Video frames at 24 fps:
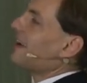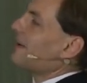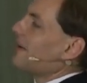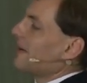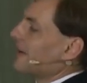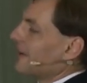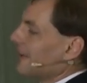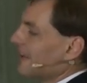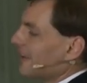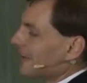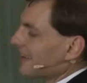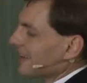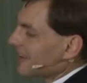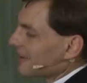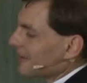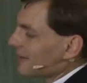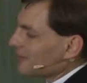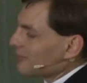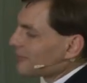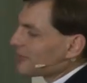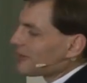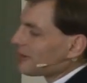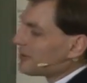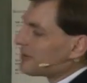I
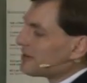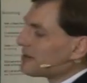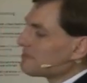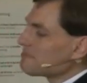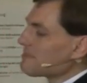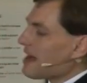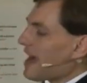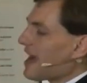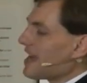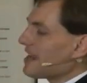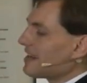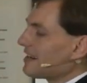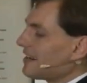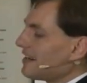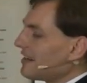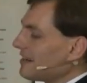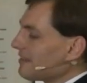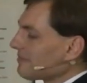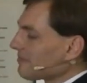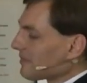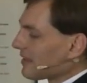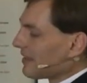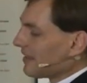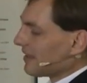give you a
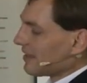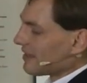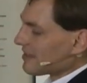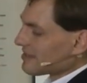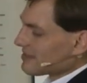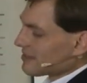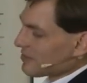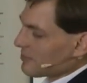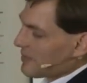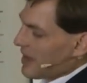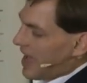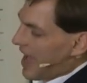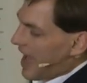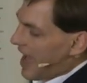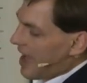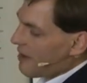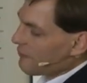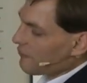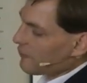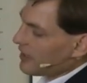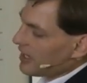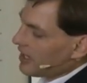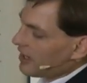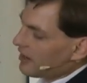reminder? So we
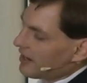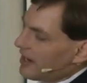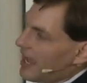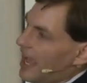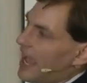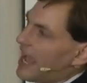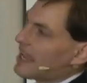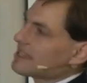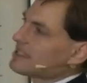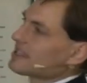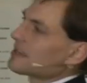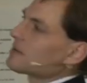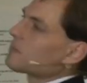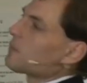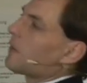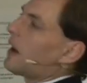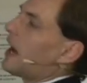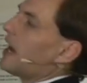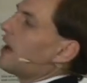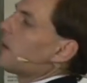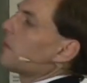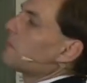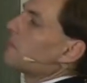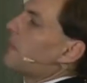have here x and
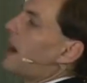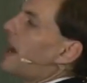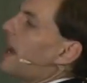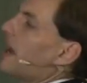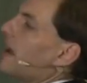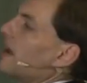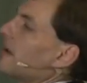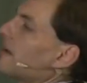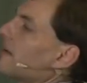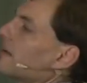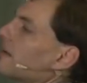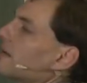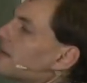y on my